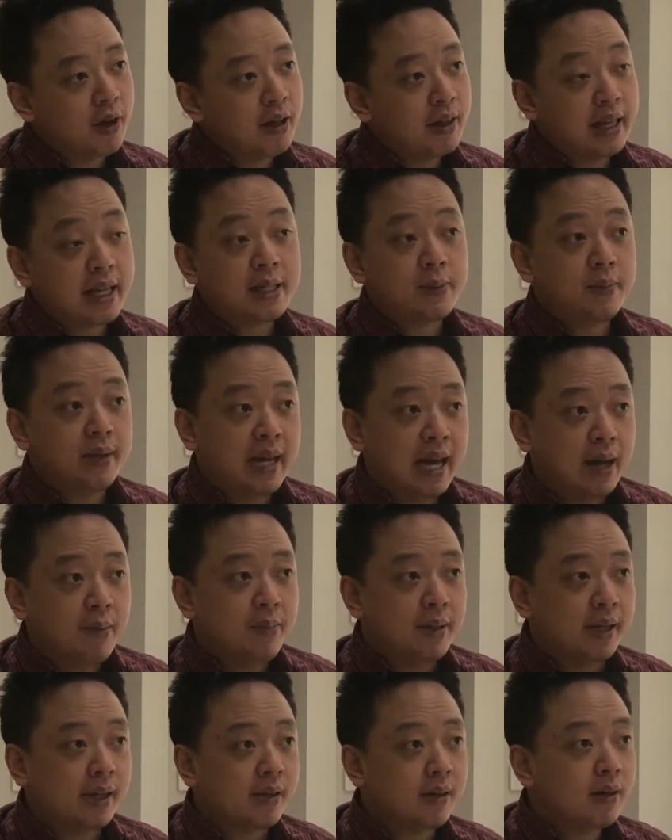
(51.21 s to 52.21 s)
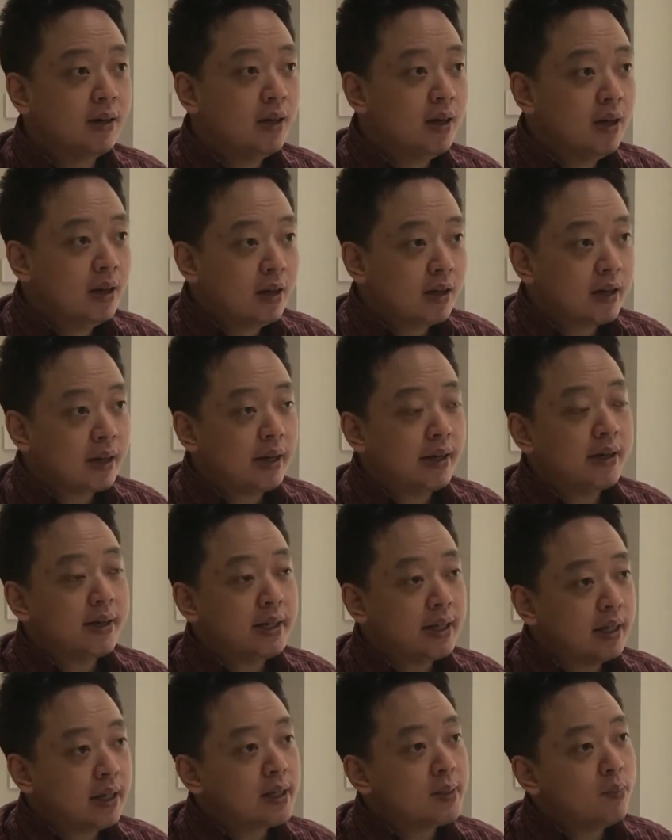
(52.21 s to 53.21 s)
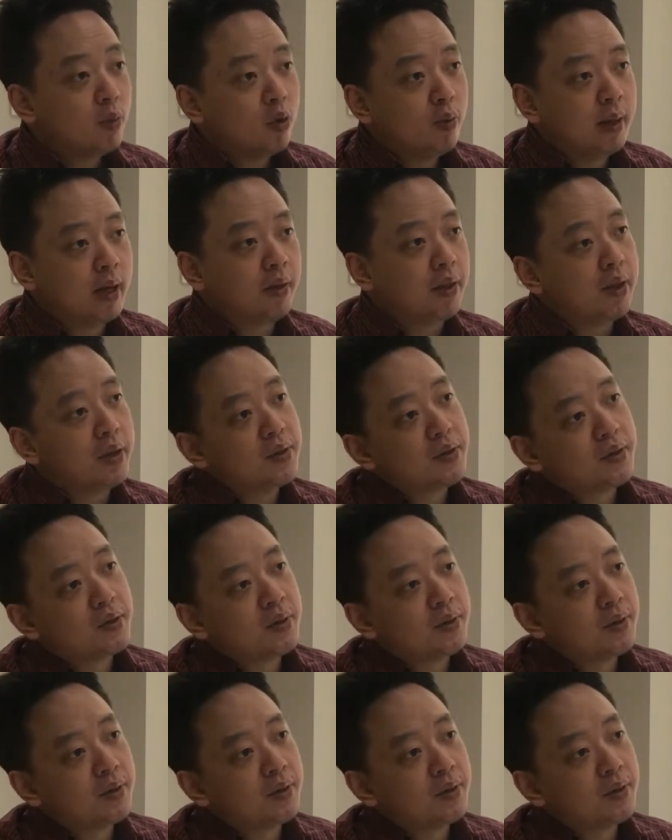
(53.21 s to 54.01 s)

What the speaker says: that's been happening. Can you tell us more about this?